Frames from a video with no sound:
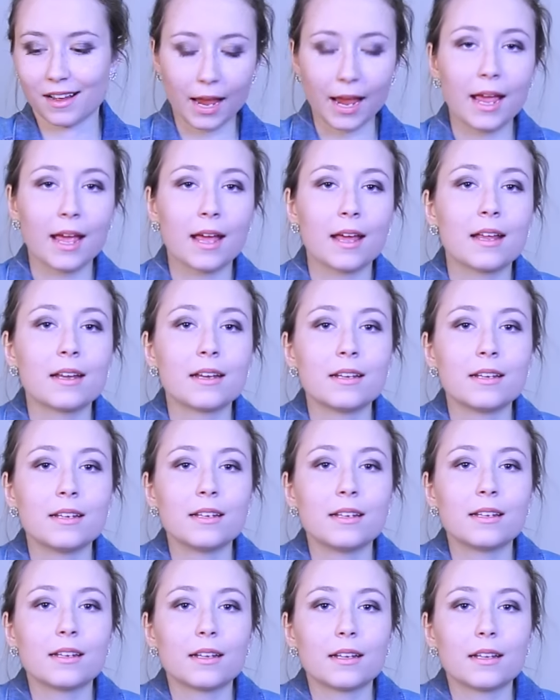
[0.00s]

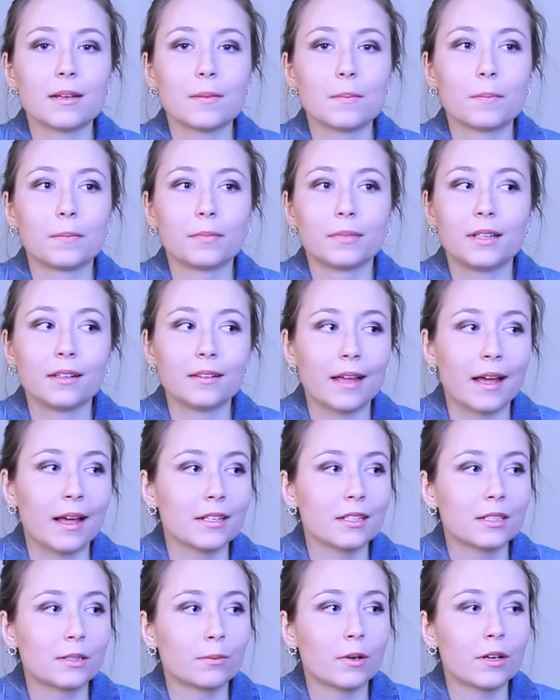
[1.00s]
And the
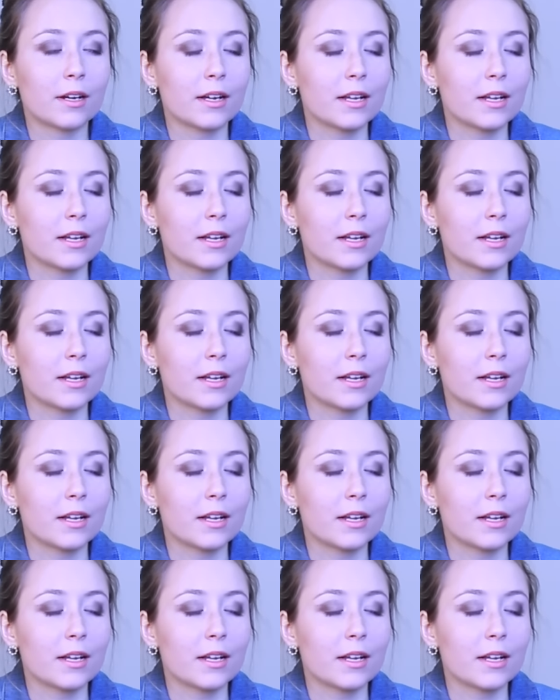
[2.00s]
last one,